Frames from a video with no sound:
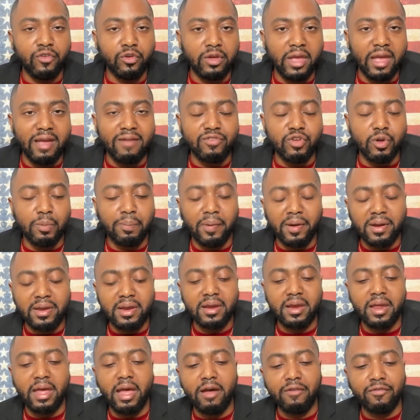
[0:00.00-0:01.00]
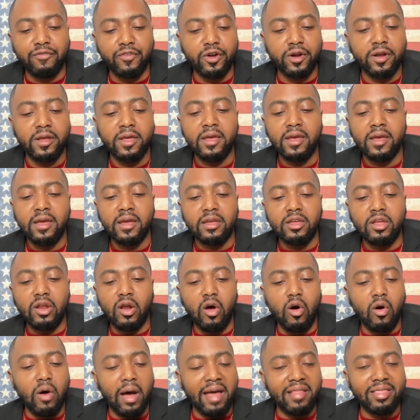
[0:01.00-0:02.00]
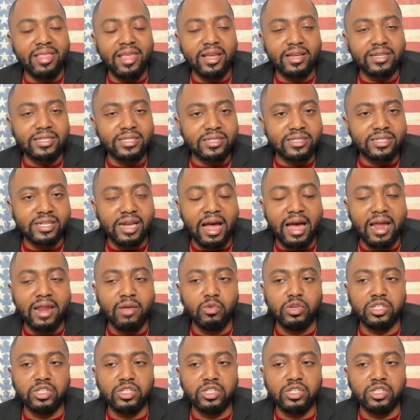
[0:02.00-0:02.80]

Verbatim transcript: Okay, if you're putting in effort, you know, I think in society,